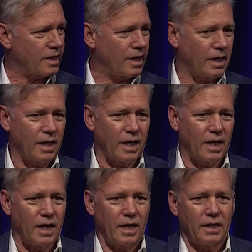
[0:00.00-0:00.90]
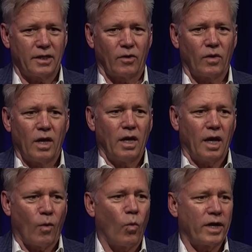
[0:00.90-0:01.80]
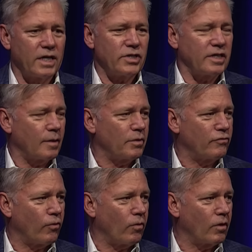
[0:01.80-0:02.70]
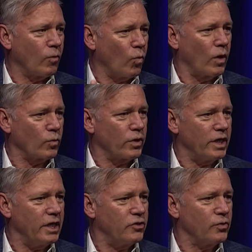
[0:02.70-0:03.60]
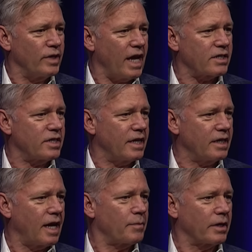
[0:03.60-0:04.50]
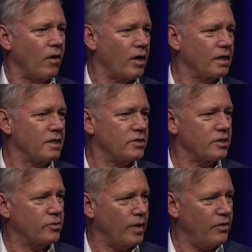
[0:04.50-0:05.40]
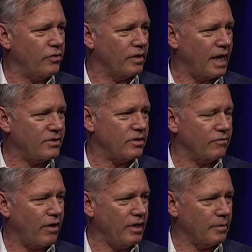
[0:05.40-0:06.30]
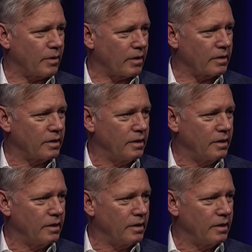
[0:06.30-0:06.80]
Uh, you know, what has he done before? What would he do next had he not been caught in this situation? That's the frightening part.